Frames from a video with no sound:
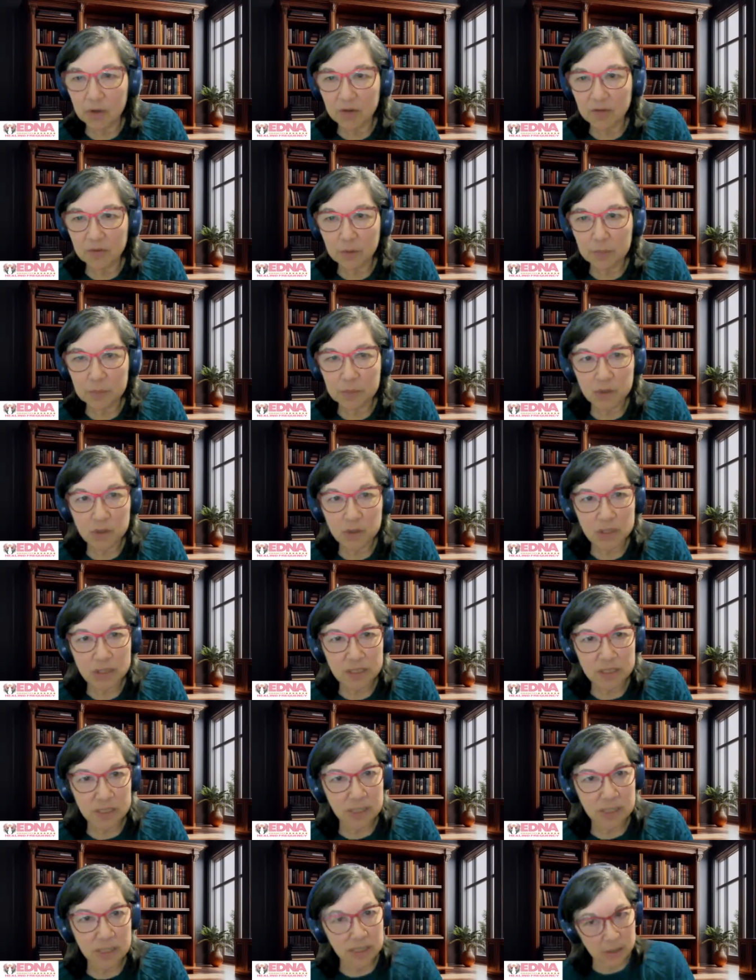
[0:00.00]
in one of her books, she
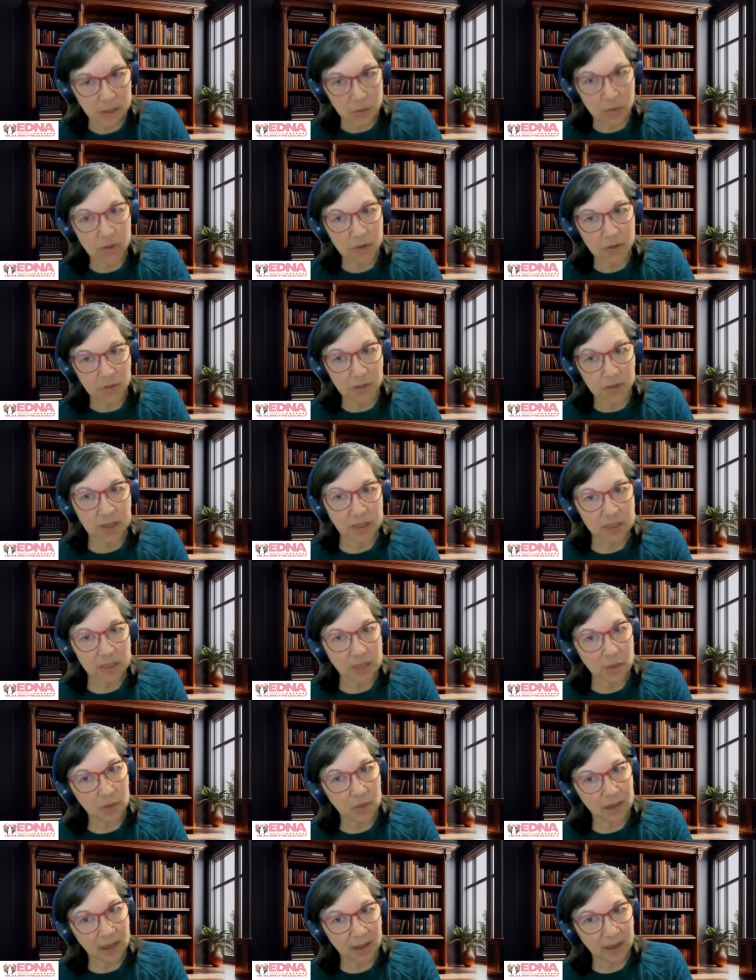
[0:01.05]
says, here are the things
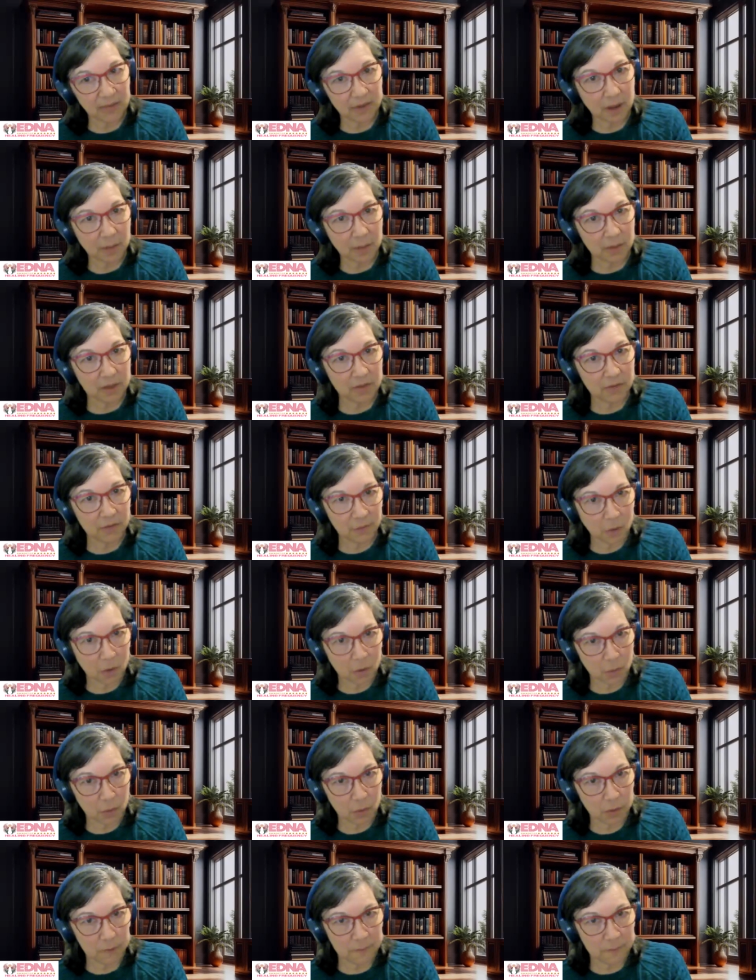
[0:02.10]
that we have coming
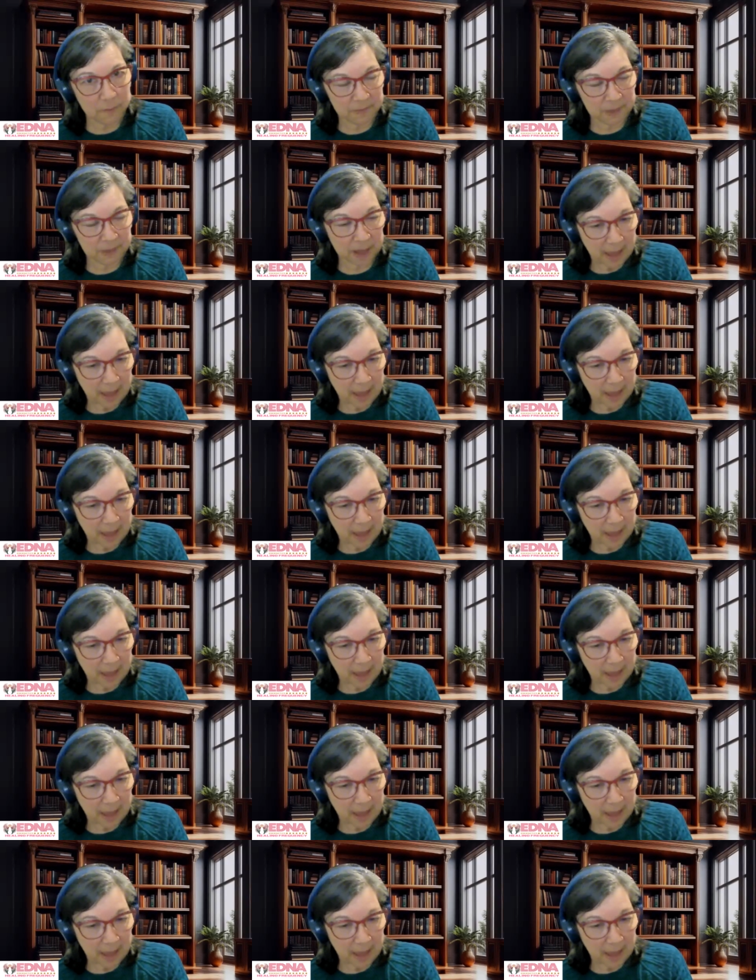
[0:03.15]
forward.